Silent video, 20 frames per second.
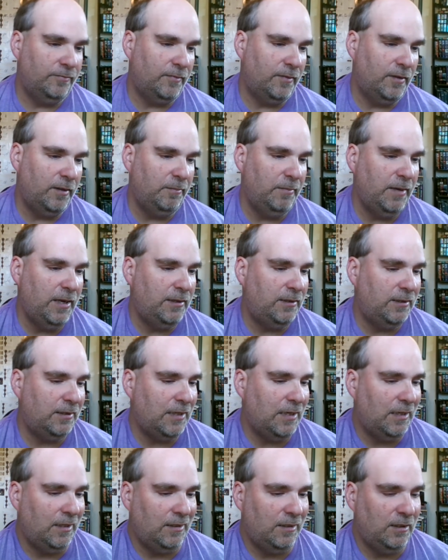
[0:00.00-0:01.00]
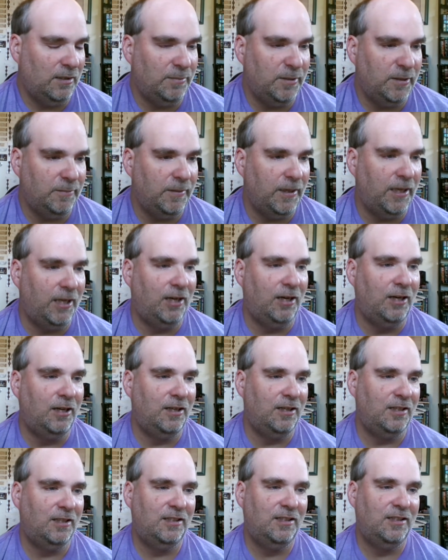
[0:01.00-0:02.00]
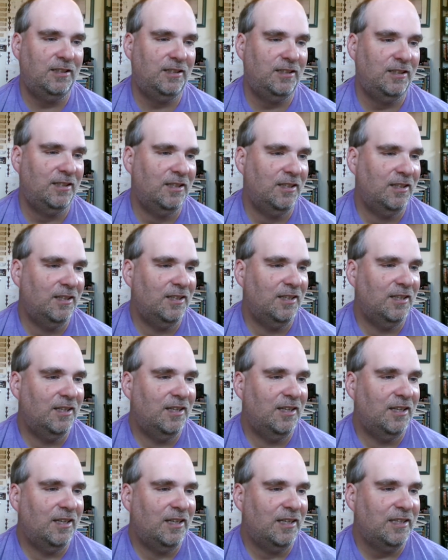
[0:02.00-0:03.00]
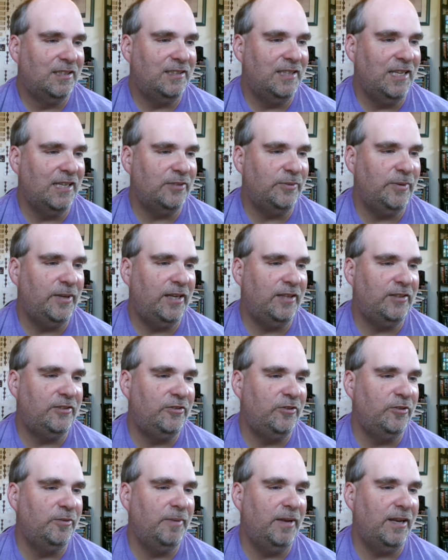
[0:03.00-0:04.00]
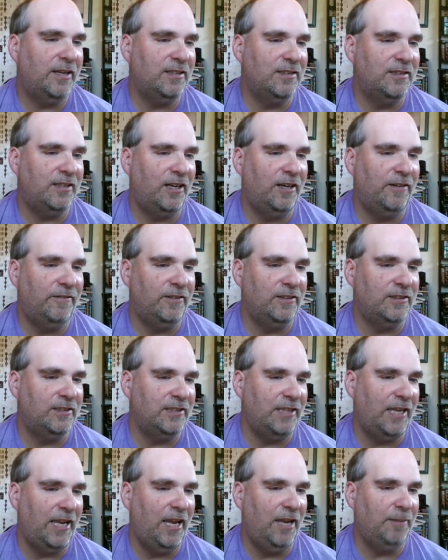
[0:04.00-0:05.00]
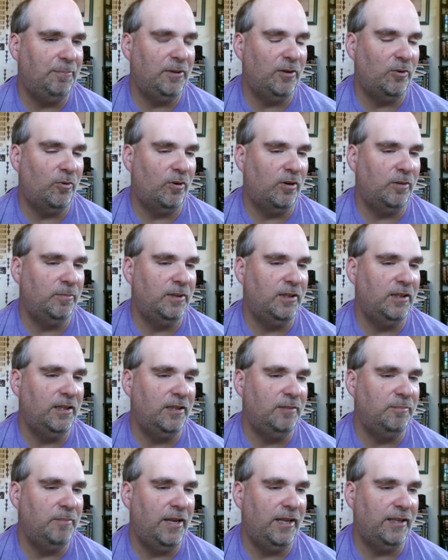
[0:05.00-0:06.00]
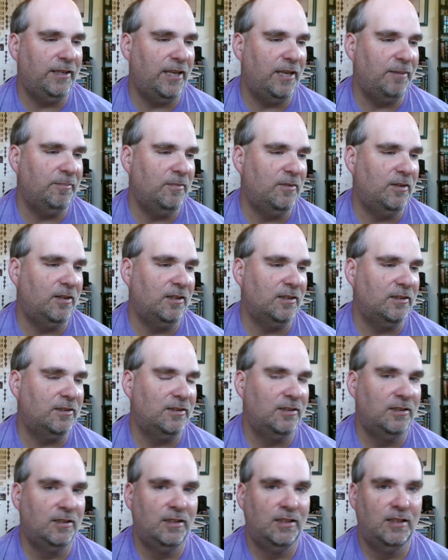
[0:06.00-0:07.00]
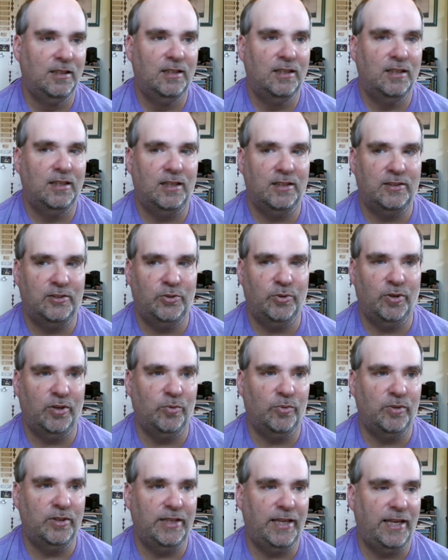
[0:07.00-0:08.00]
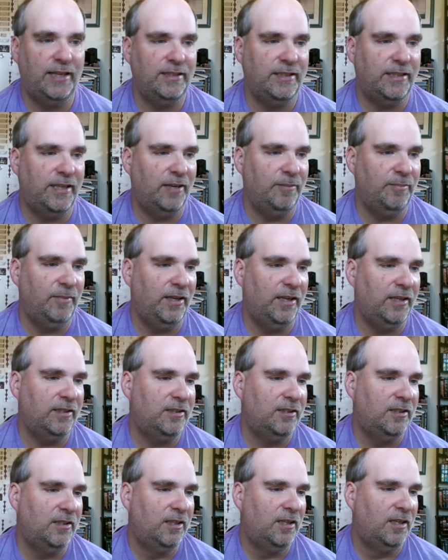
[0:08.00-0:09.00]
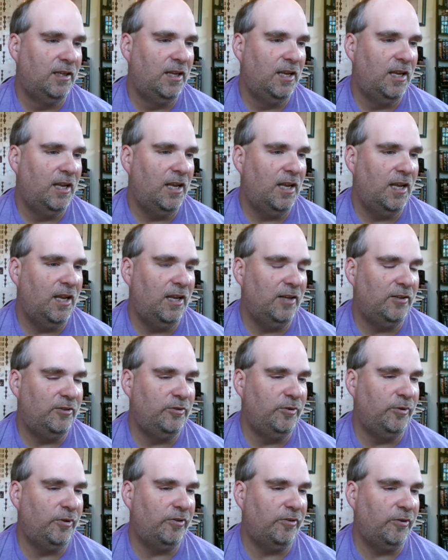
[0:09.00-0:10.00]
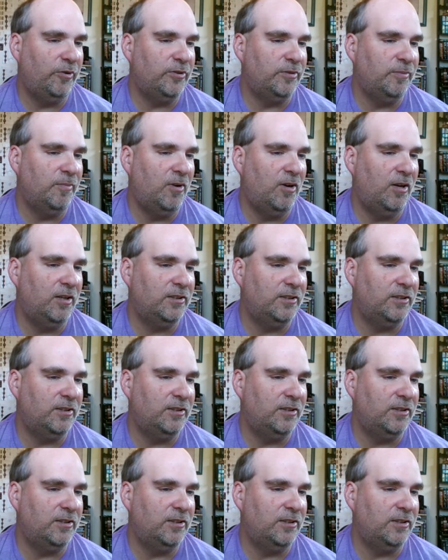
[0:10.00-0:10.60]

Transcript: But yeah, you're going to get your haircut. Honestly, Becky Lynch probably just needed a haircut and said, hey, can you start this for me? And that was it. Um, the match has got a little bit better.